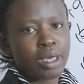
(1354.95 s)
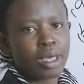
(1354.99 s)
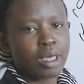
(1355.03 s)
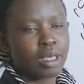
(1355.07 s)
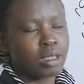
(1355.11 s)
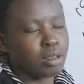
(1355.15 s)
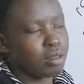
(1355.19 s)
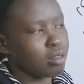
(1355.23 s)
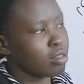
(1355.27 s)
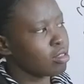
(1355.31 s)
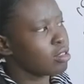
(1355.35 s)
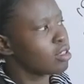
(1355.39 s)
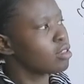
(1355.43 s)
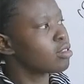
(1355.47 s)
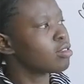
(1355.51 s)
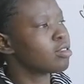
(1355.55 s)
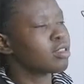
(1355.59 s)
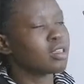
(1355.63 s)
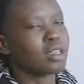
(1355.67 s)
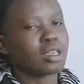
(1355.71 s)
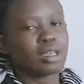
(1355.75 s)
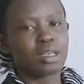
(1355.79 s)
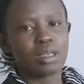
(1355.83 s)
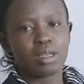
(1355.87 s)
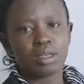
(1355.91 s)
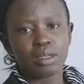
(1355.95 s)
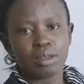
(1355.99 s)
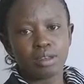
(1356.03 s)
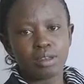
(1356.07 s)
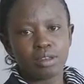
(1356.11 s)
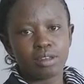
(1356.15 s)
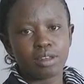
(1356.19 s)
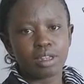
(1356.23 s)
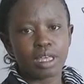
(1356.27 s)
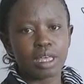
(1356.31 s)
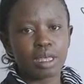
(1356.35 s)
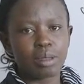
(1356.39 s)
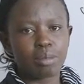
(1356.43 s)
and 60
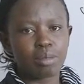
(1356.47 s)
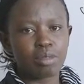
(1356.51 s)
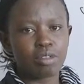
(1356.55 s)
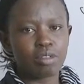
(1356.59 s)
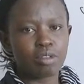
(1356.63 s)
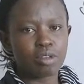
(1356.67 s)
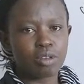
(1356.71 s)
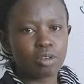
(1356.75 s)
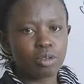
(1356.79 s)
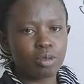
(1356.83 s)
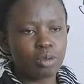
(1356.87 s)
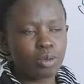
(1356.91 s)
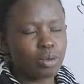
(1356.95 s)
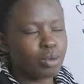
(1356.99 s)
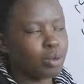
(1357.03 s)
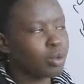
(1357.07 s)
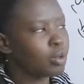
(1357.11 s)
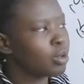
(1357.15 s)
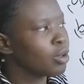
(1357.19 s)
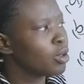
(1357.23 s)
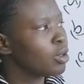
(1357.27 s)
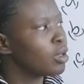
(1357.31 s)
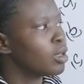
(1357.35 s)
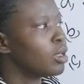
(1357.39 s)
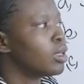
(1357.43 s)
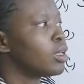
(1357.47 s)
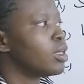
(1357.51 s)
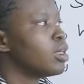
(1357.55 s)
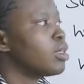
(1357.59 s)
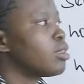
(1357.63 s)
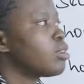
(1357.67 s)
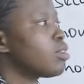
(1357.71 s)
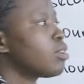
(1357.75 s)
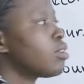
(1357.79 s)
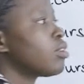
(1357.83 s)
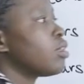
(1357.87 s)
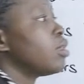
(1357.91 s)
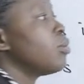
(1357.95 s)
times 2
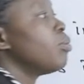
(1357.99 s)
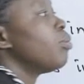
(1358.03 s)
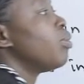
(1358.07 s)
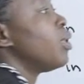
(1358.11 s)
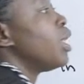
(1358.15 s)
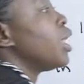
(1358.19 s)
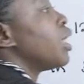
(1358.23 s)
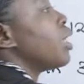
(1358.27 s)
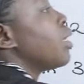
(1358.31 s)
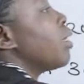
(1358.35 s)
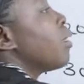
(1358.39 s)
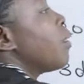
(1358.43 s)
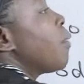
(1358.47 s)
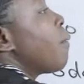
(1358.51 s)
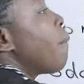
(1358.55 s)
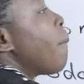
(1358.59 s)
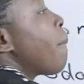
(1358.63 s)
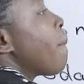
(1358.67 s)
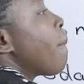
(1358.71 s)
is simply